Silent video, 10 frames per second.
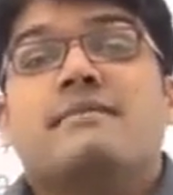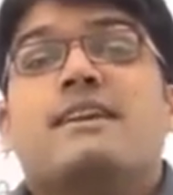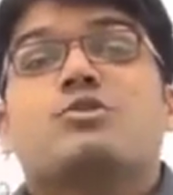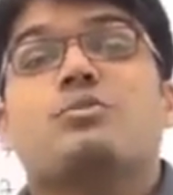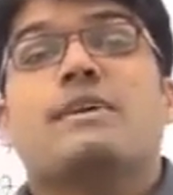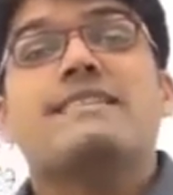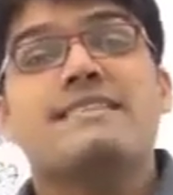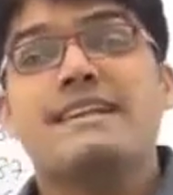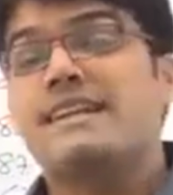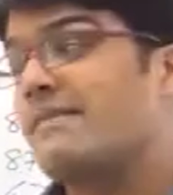We are super
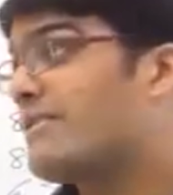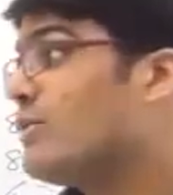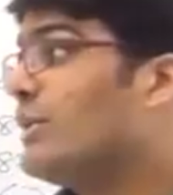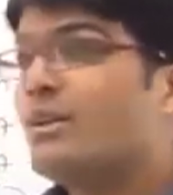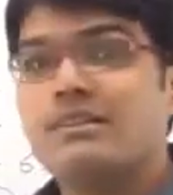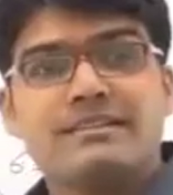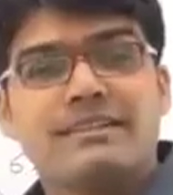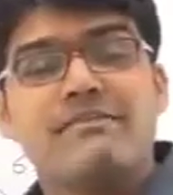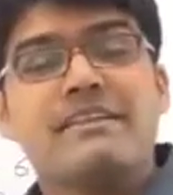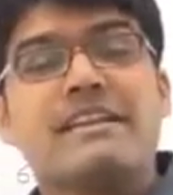excited after doing all this,
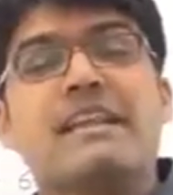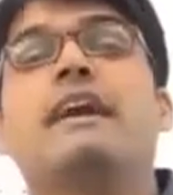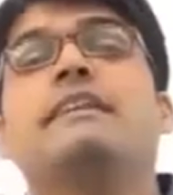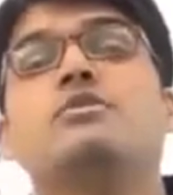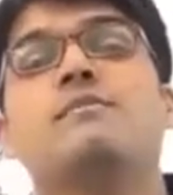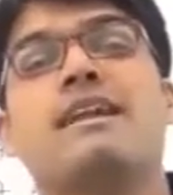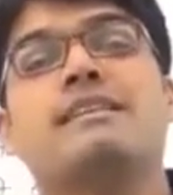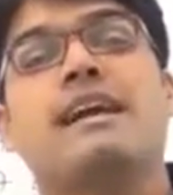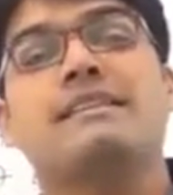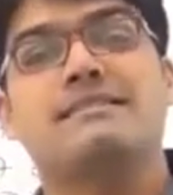right? We are in a hurry to
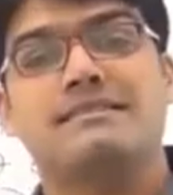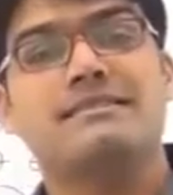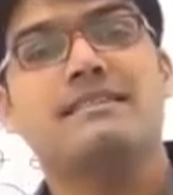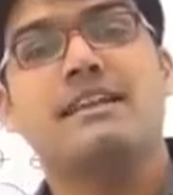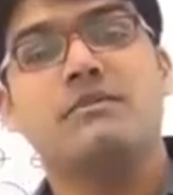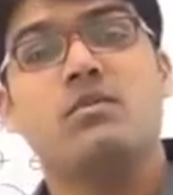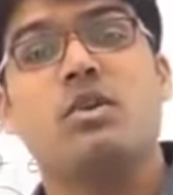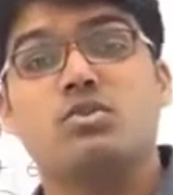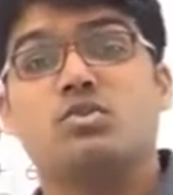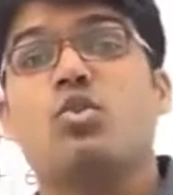mark the answers, right? We
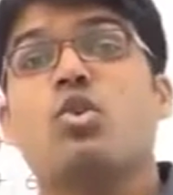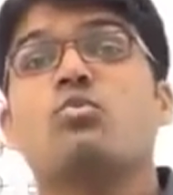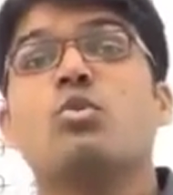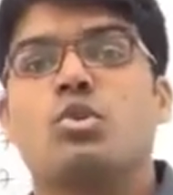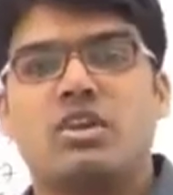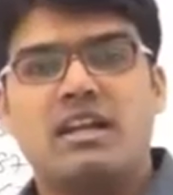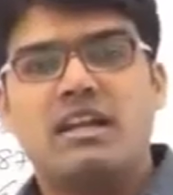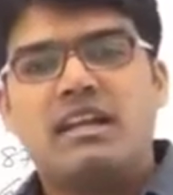want to score more.